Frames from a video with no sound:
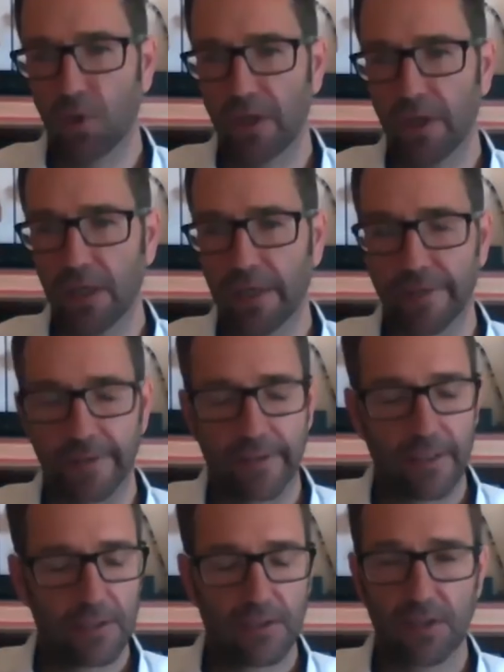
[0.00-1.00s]
morning, Lynn.
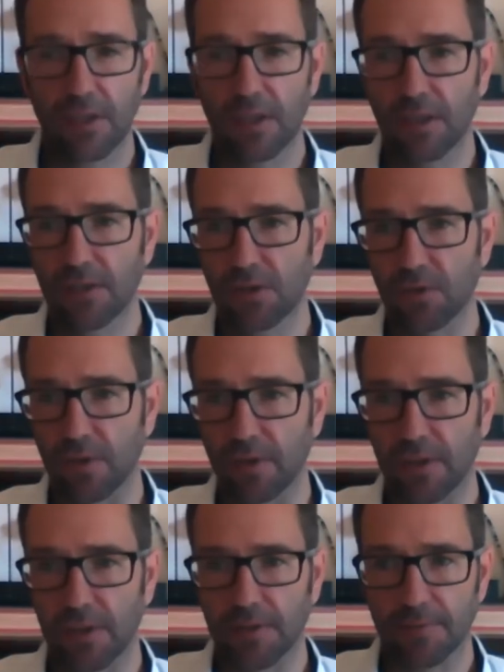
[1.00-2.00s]
I see Lynn
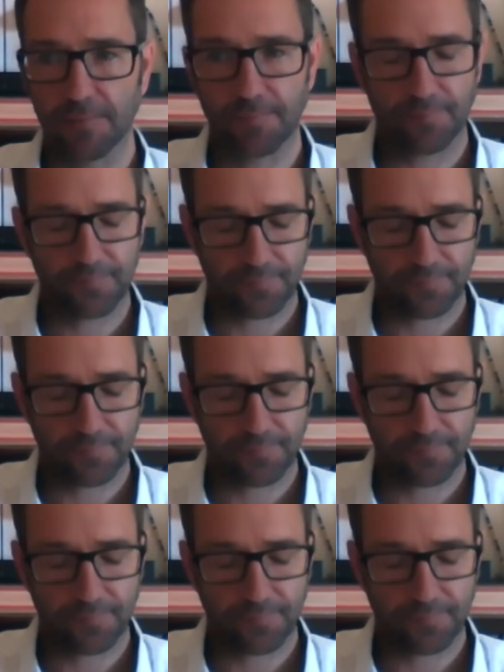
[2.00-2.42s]
joined us.